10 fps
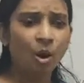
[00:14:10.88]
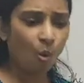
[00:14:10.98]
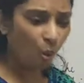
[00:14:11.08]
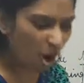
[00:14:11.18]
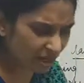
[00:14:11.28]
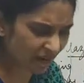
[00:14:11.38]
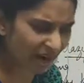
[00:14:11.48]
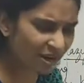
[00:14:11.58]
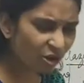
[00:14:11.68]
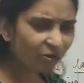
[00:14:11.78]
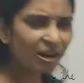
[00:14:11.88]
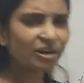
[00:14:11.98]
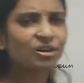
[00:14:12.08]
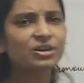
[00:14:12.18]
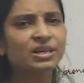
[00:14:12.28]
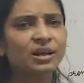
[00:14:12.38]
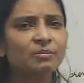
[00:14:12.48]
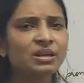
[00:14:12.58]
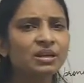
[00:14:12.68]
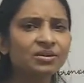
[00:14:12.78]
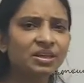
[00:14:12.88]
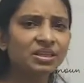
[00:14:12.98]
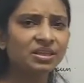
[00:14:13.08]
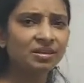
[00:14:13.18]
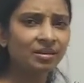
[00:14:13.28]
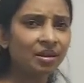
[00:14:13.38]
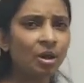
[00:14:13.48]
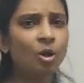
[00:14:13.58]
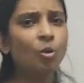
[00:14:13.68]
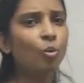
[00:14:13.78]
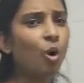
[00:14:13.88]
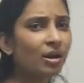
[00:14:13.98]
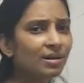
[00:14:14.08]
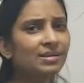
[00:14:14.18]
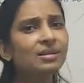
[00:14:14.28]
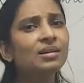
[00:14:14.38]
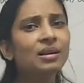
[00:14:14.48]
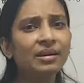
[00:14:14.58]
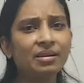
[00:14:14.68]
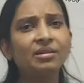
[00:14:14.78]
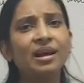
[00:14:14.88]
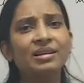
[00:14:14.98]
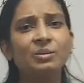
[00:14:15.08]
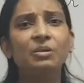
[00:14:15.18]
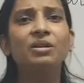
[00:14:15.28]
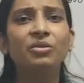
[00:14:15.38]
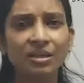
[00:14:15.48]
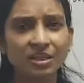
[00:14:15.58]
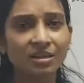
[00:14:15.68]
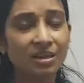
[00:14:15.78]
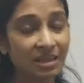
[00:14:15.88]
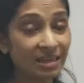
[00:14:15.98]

What kind of letters are being written? What is the letter that is being written?